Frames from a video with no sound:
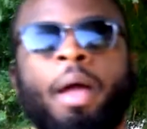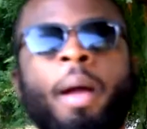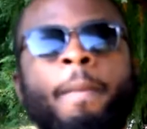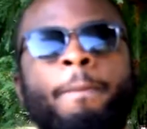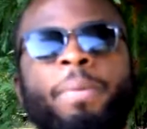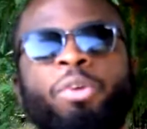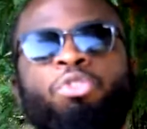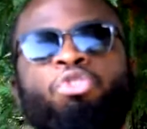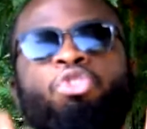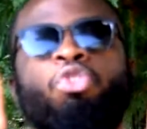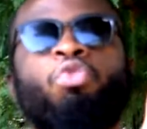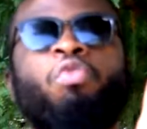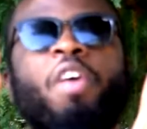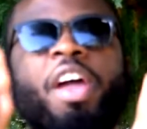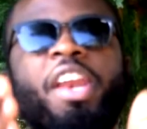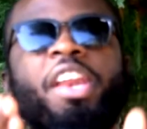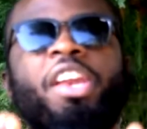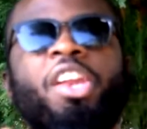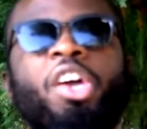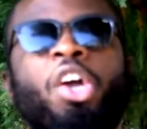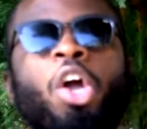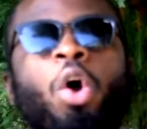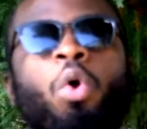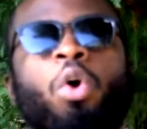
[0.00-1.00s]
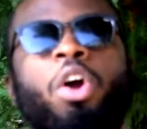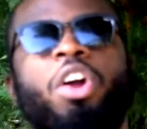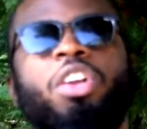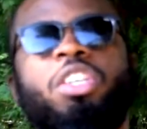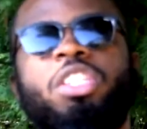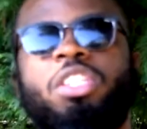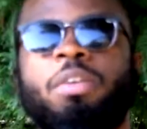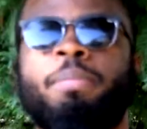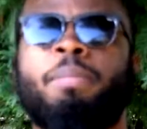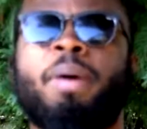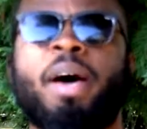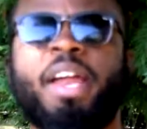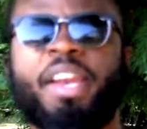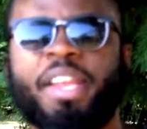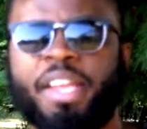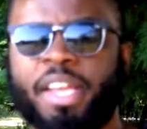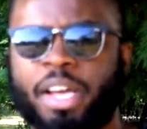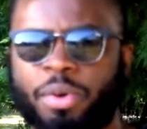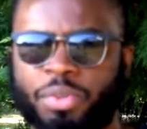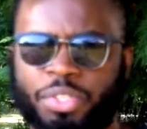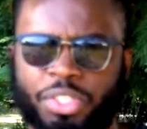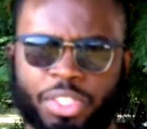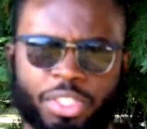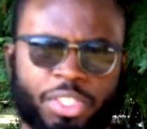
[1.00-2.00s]
But you ready to go hurt somebody
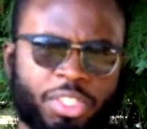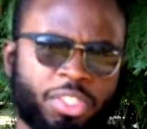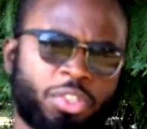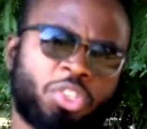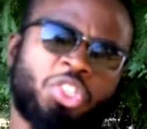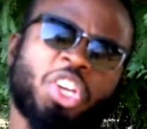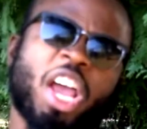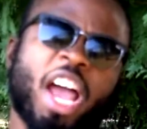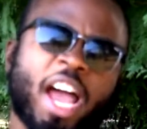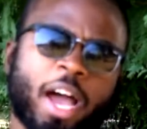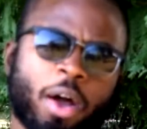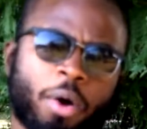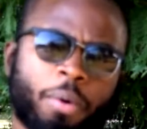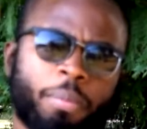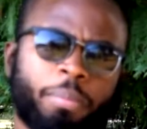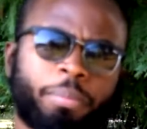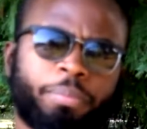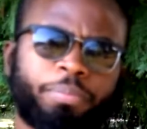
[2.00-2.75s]
else's child.